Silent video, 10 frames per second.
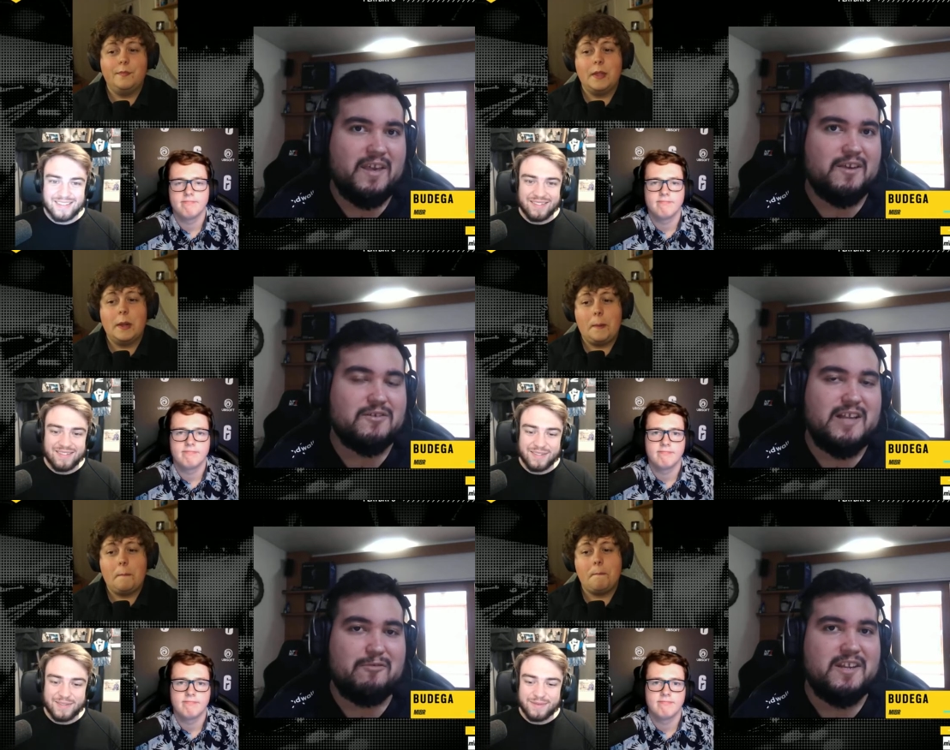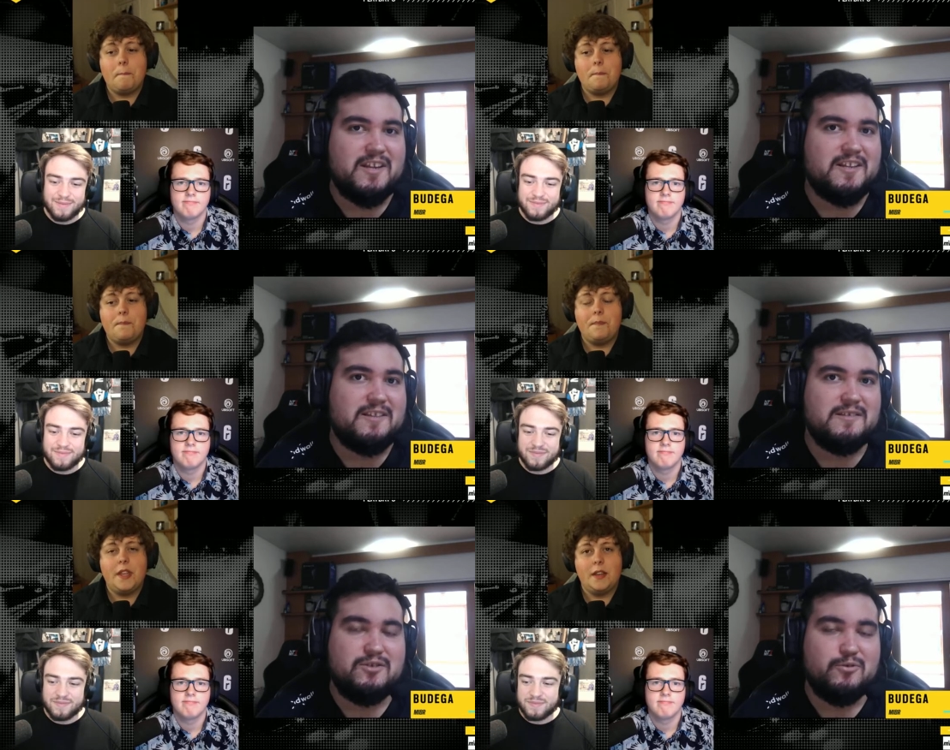Speaker 1: kills that we needed.
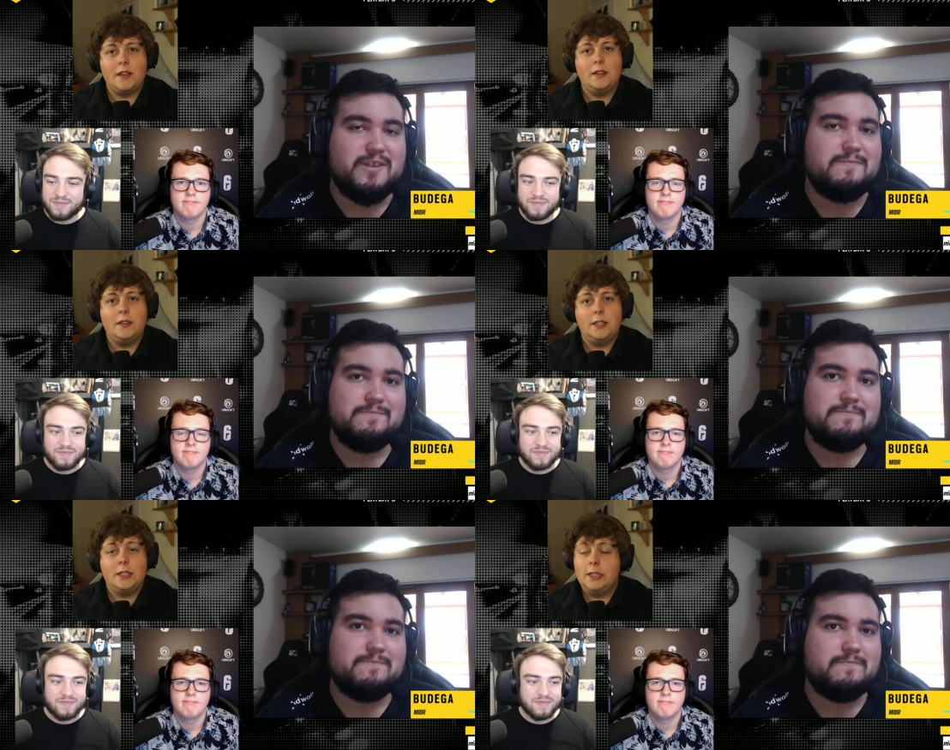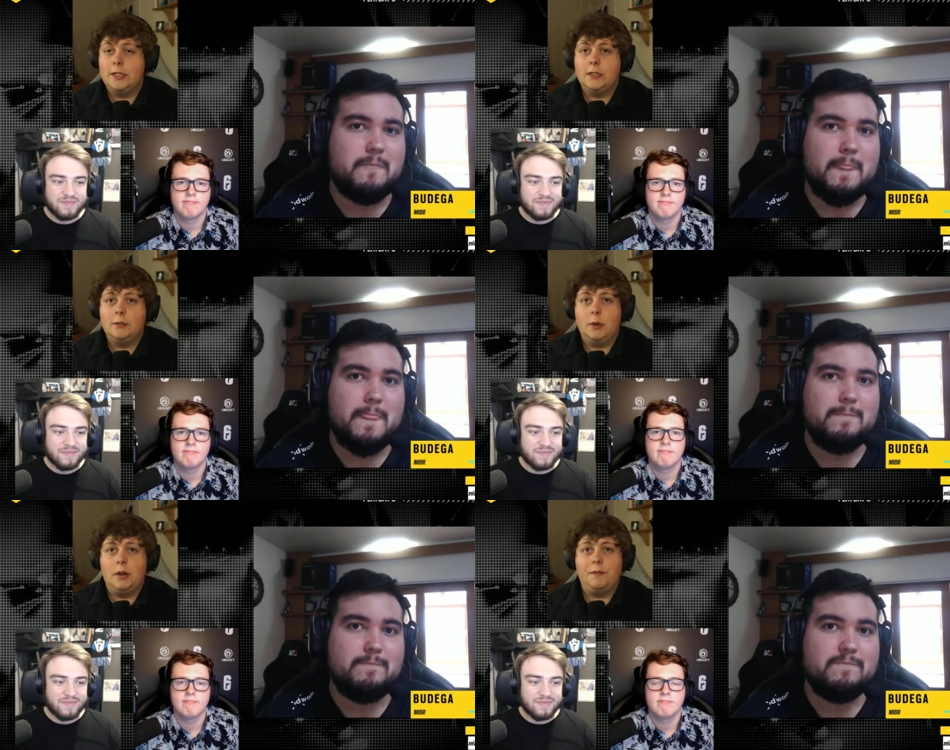
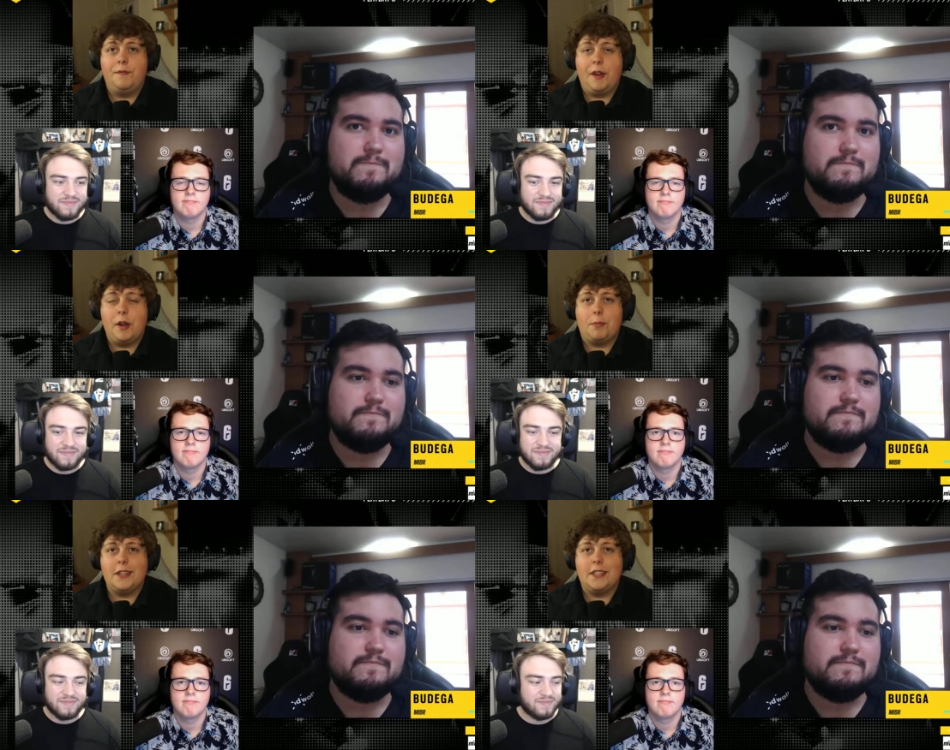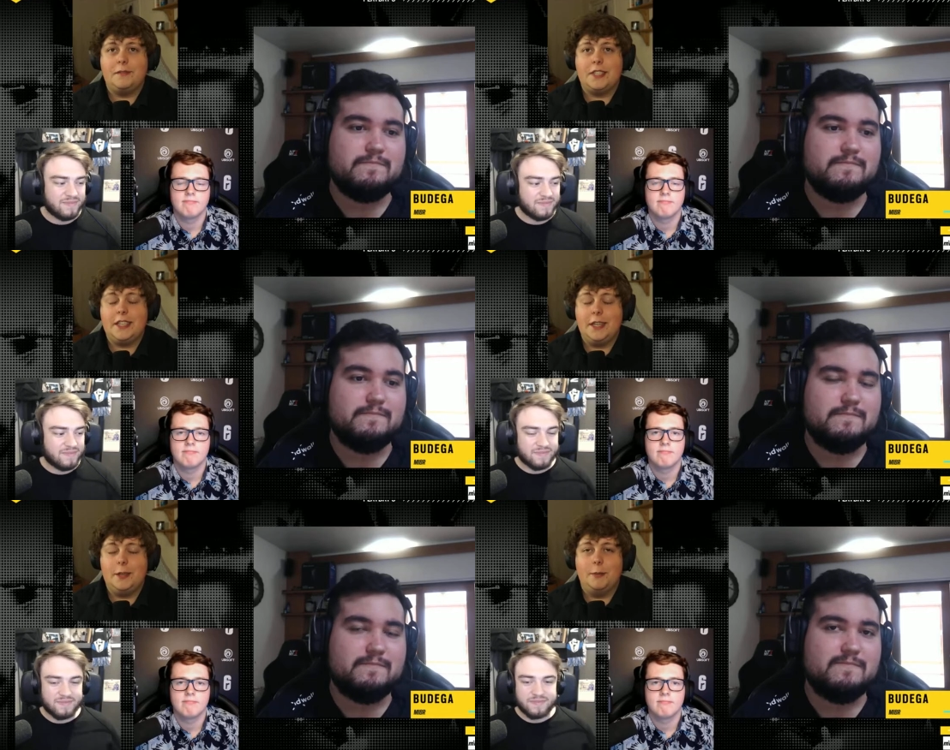
Speaker 2: Well, very impressive to
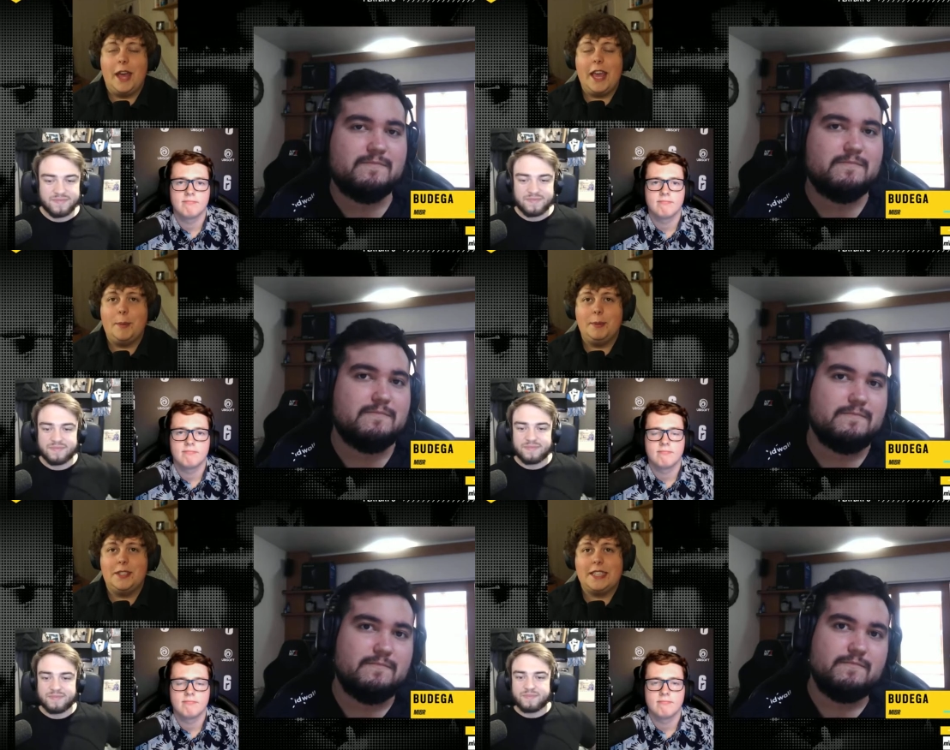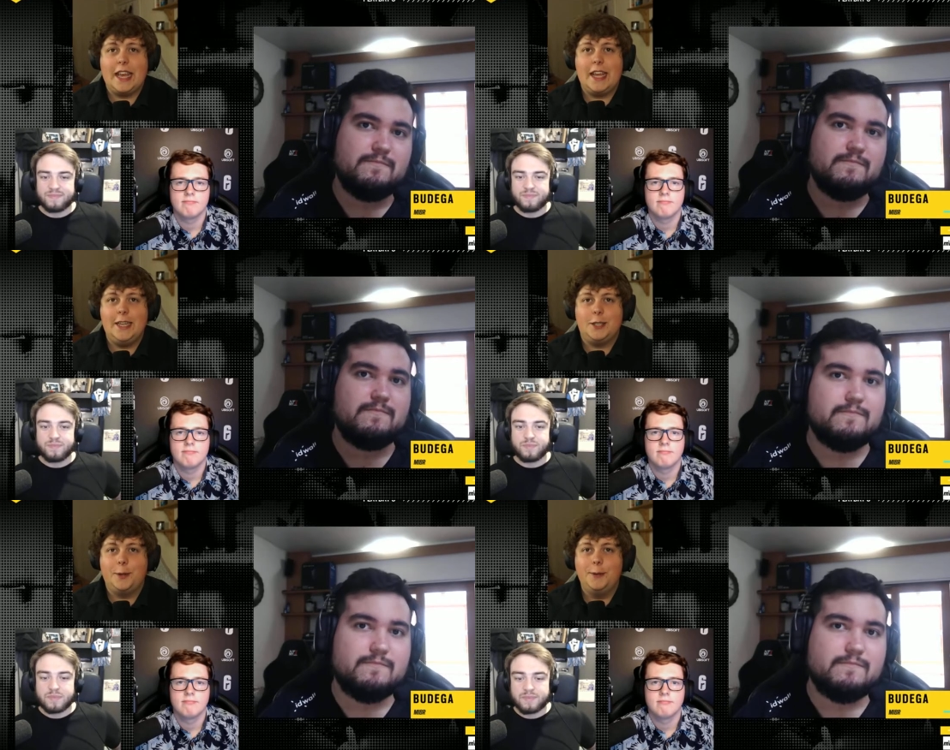see you were able to stay
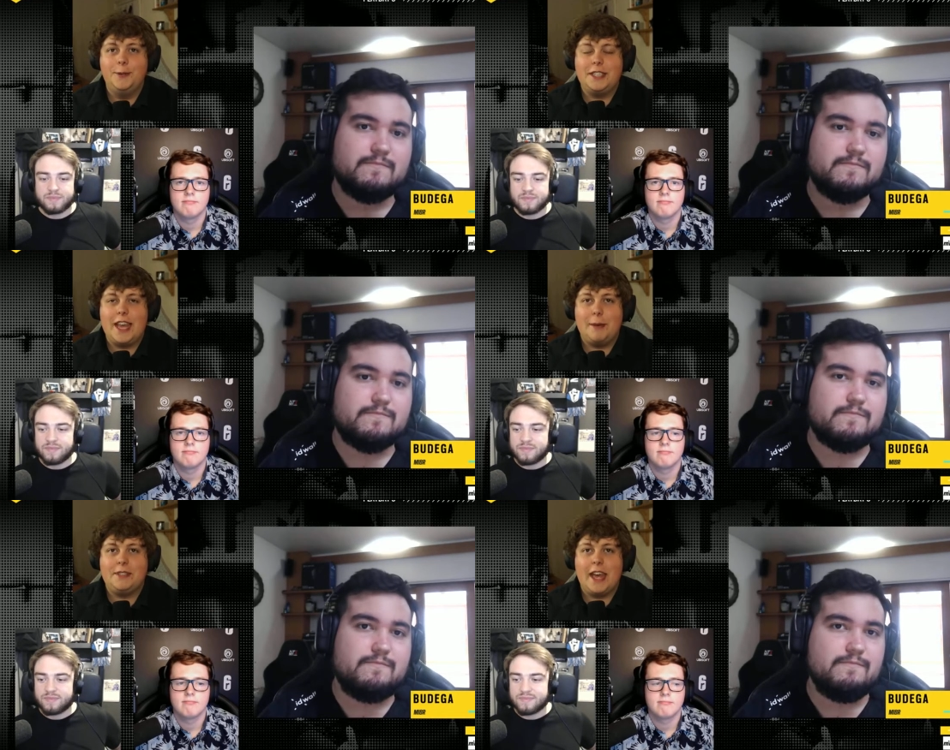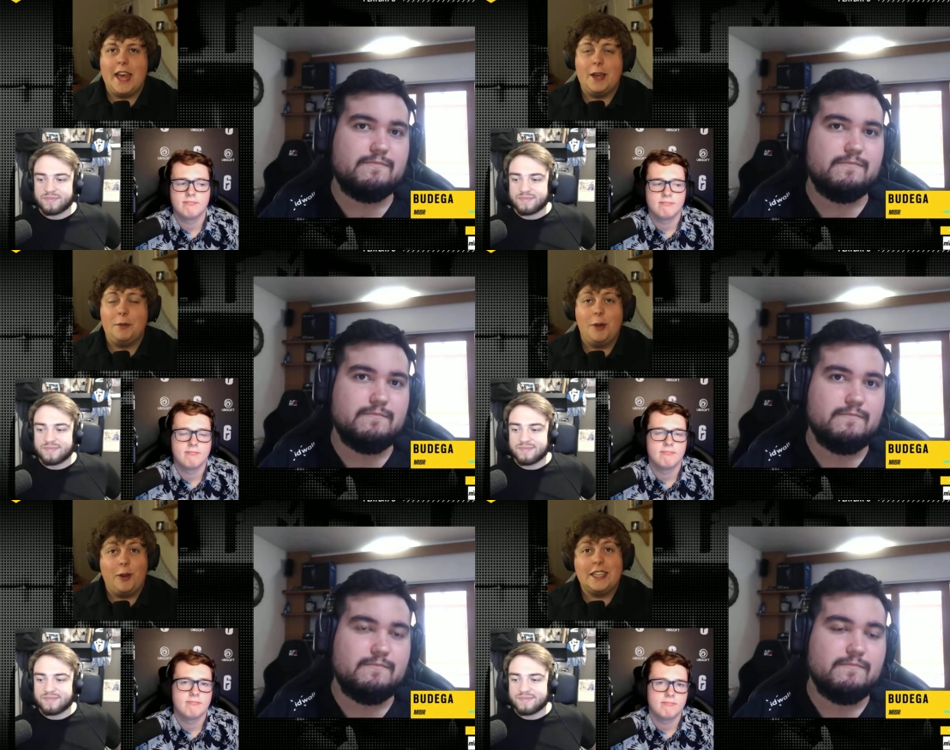two steps ahead. We're
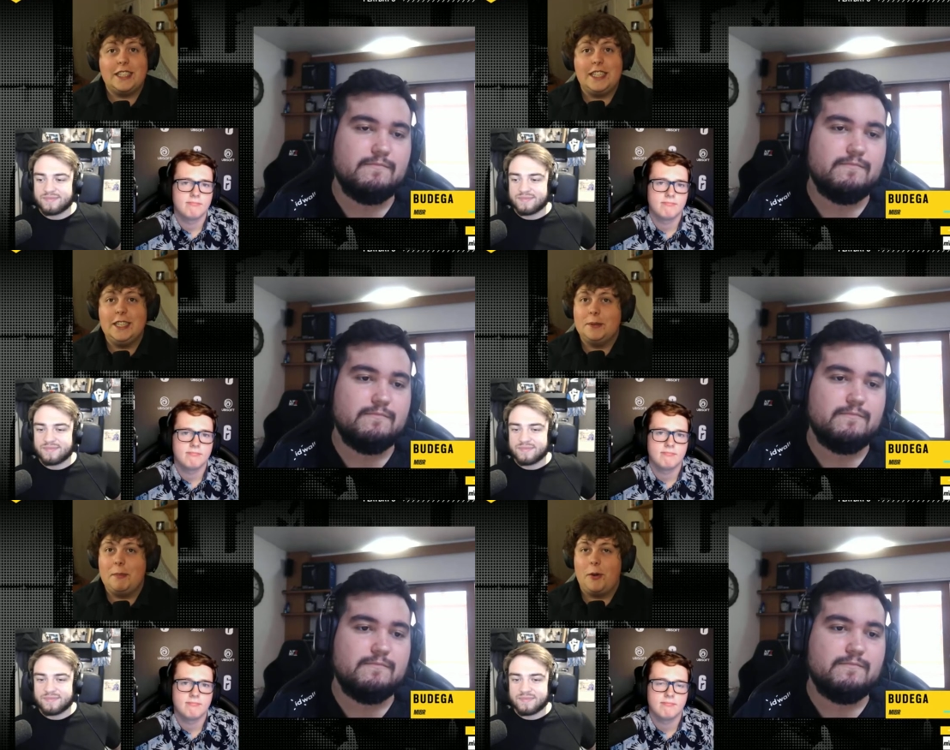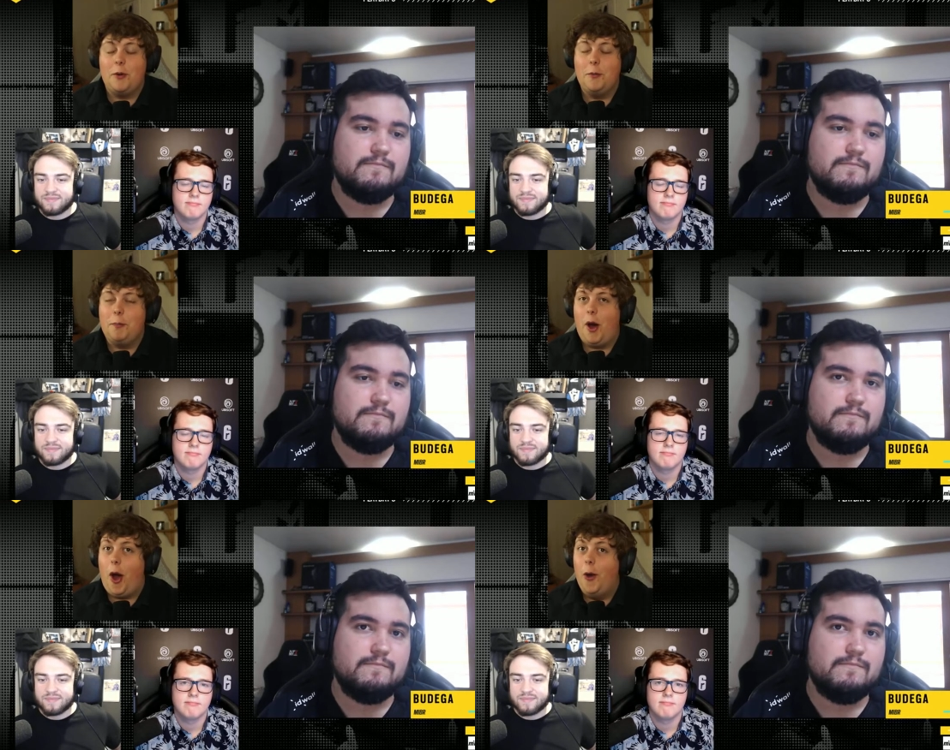not going to see you tomorrow,
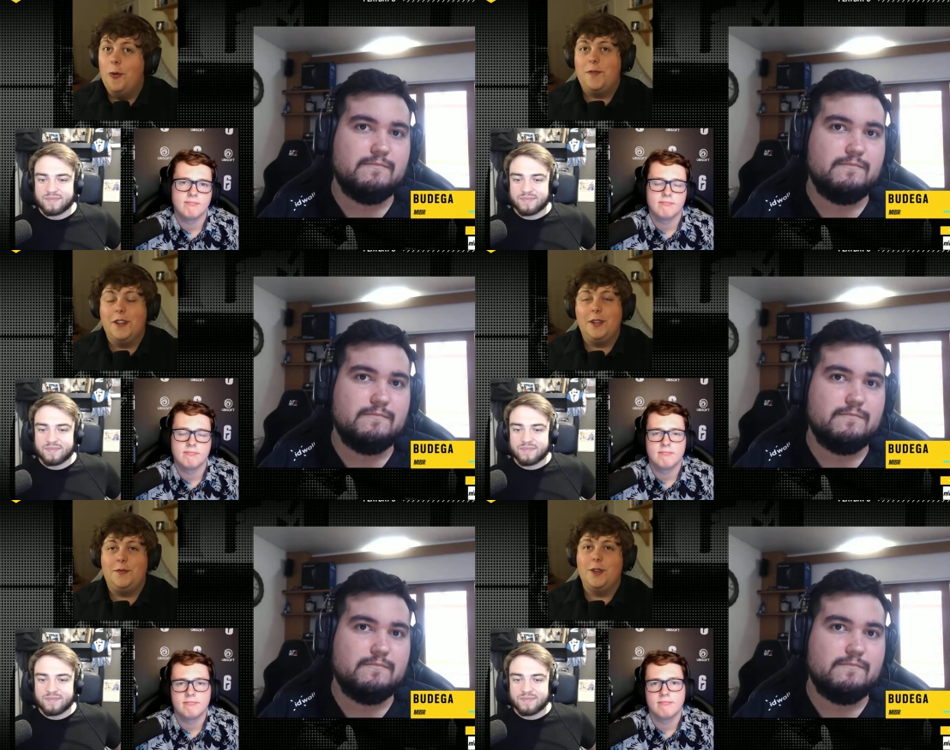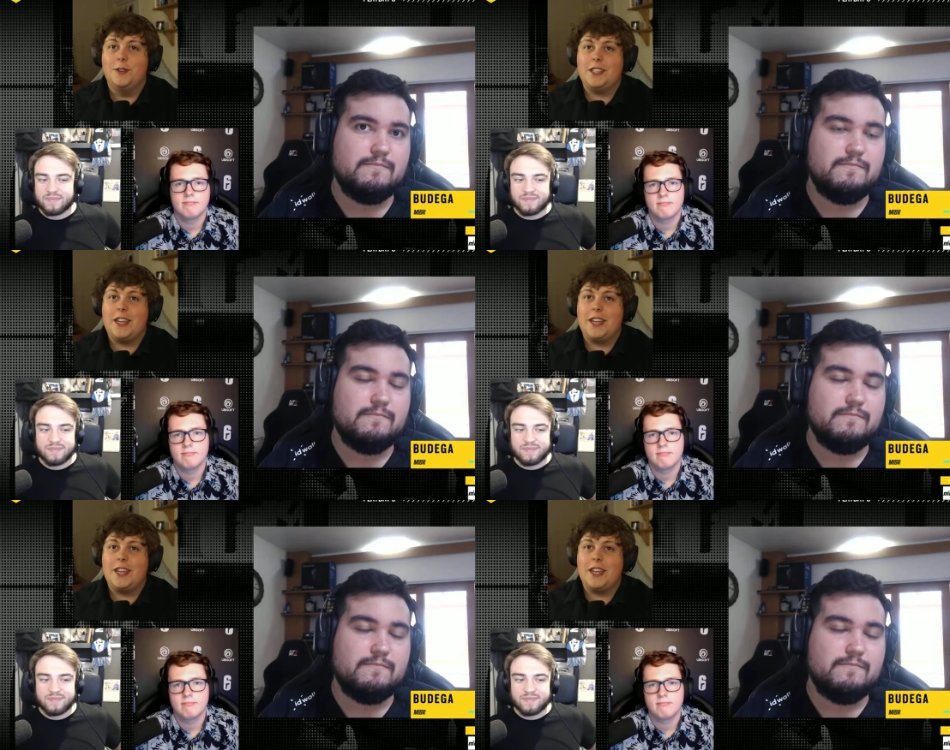but hopefully, for your